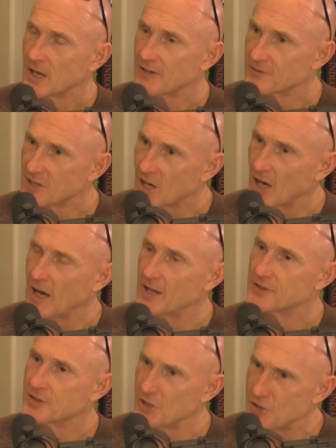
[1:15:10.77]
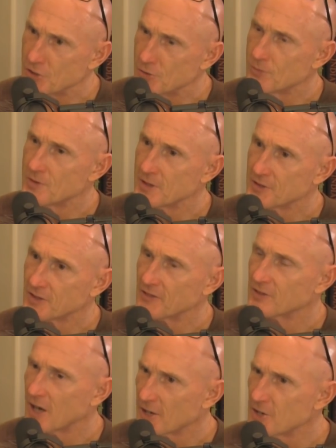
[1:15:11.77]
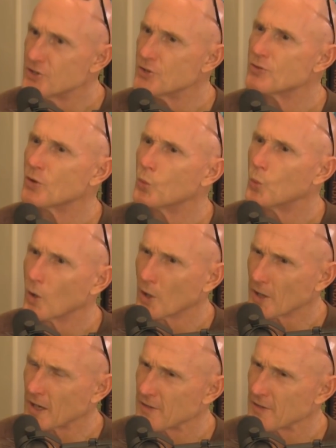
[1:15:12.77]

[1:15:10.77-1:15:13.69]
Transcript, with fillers: I've got to do this. I've got to do the work.